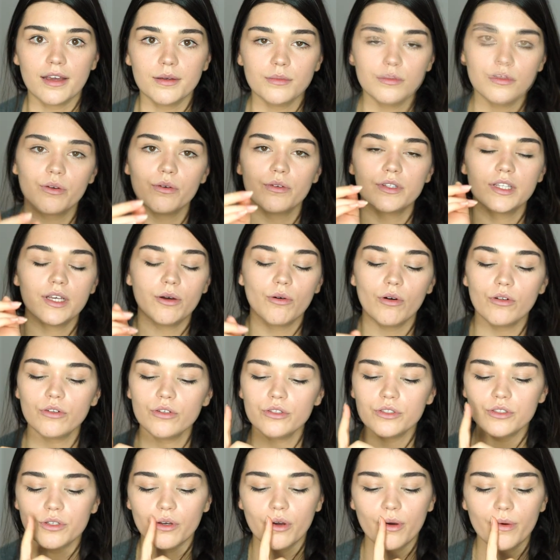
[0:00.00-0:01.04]
So now
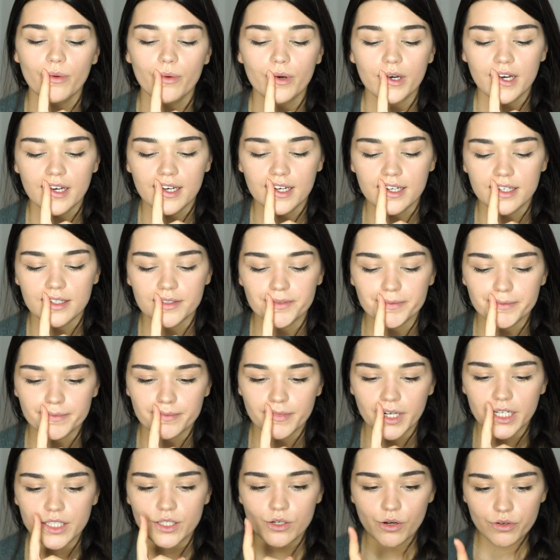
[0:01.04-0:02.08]
also,
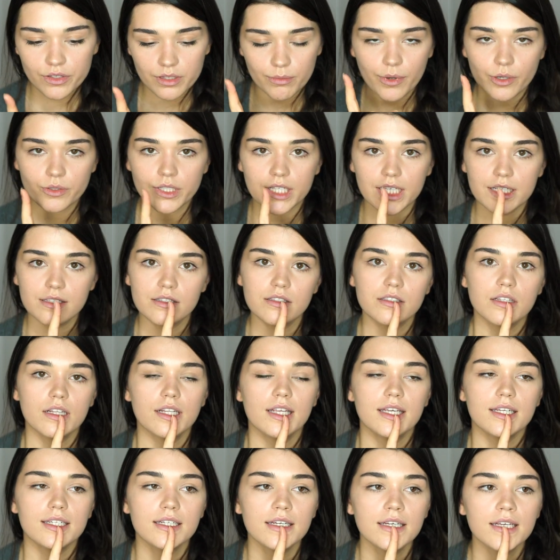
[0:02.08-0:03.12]
I talked about
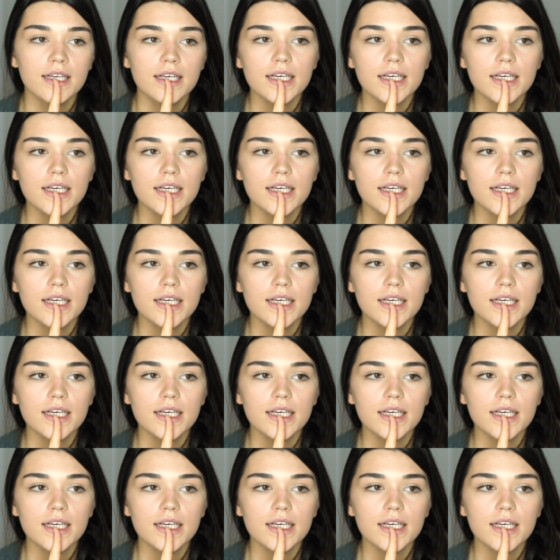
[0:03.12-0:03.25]
insulin.